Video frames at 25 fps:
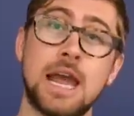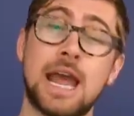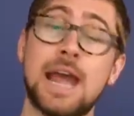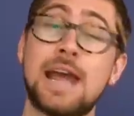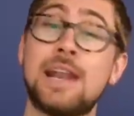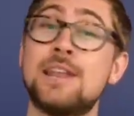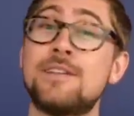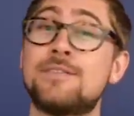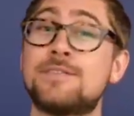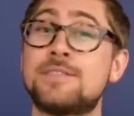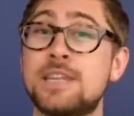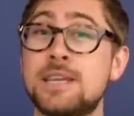
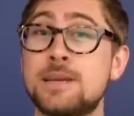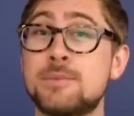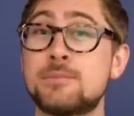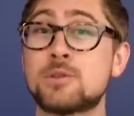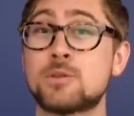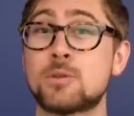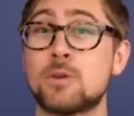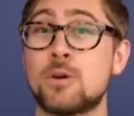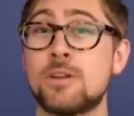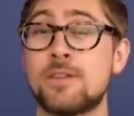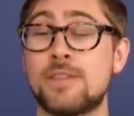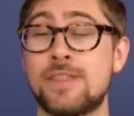And if
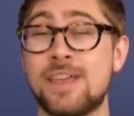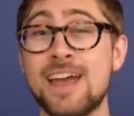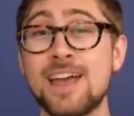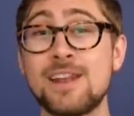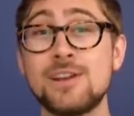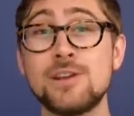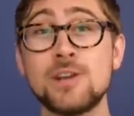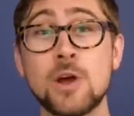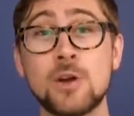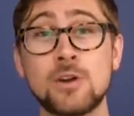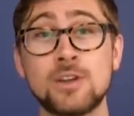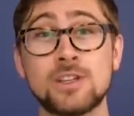TimSort
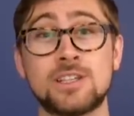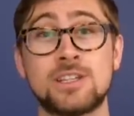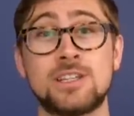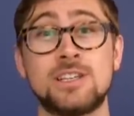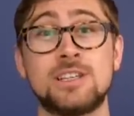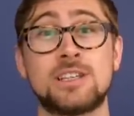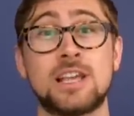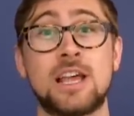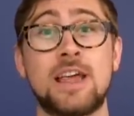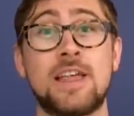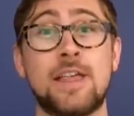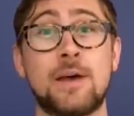then
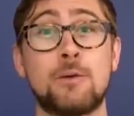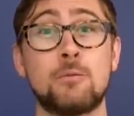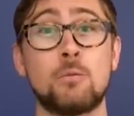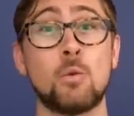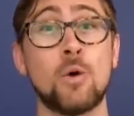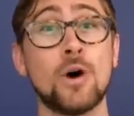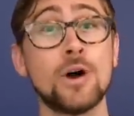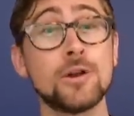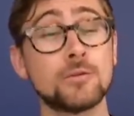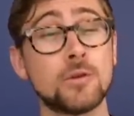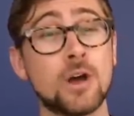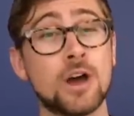notices that
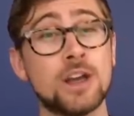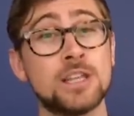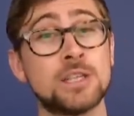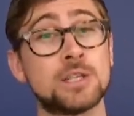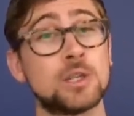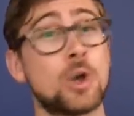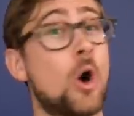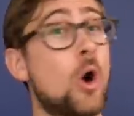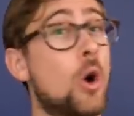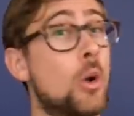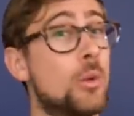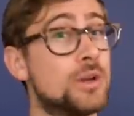one run
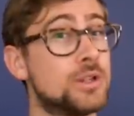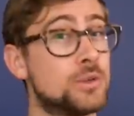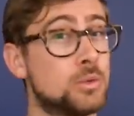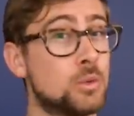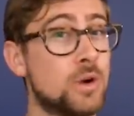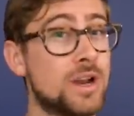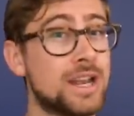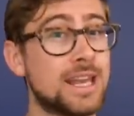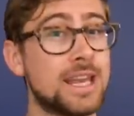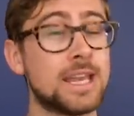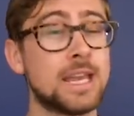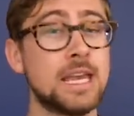is always
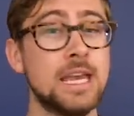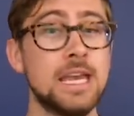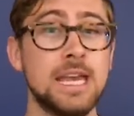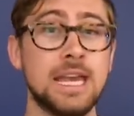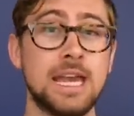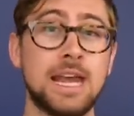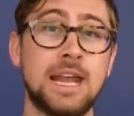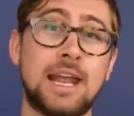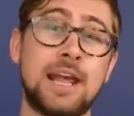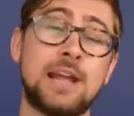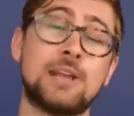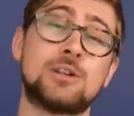winning,
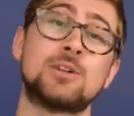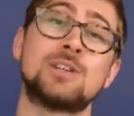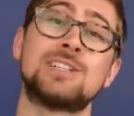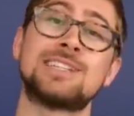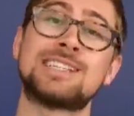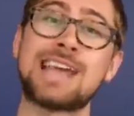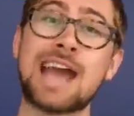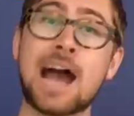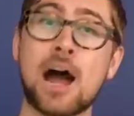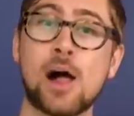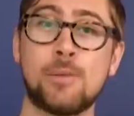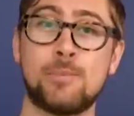it
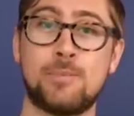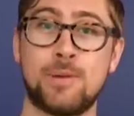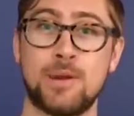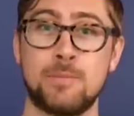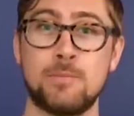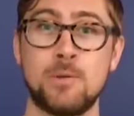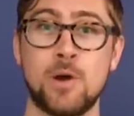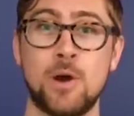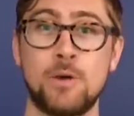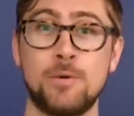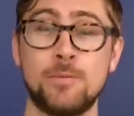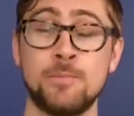enters
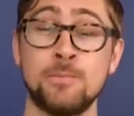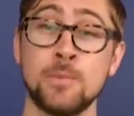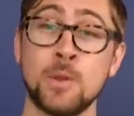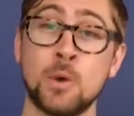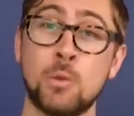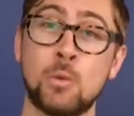galloping mode,